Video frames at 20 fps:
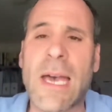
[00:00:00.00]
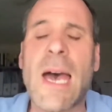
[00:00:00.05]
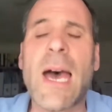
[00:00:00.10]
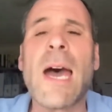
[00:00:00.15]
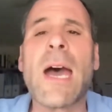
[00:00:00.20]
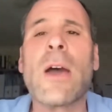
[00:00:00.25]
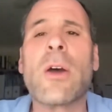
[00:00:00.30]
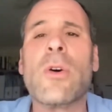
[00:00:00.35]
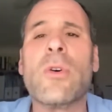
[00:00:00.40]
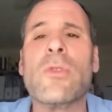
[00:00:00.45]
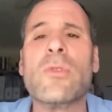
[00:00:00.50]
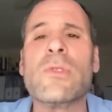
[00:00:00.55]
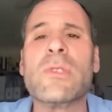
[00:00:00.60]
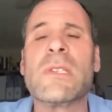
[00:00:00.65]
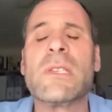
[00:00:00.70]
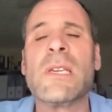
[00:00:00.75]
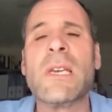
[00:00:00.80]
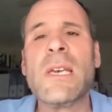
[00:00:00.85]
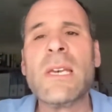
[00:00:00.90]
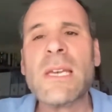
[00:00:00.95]

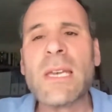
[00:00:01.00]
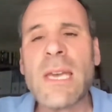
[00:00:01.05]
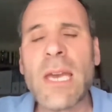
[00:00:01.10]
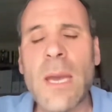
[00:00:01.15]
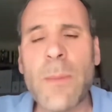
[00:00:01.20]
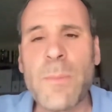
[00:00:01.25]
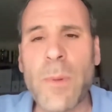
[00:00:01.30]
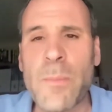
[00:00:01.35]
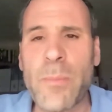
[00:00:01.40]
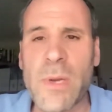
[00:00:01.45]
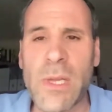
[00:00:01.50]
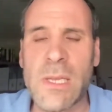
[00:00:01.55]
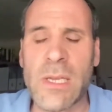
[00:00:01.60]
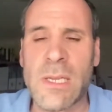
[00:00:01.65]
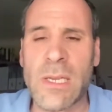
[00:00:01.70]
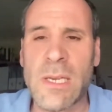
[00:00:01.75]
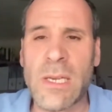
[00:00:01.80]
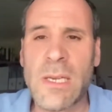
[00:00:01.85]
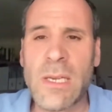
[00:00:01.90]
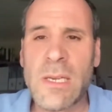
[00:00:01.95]
Aharon's
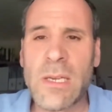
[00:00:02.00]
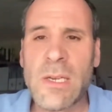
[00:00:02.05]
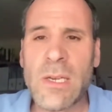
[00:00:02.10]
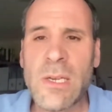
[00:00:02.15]
capability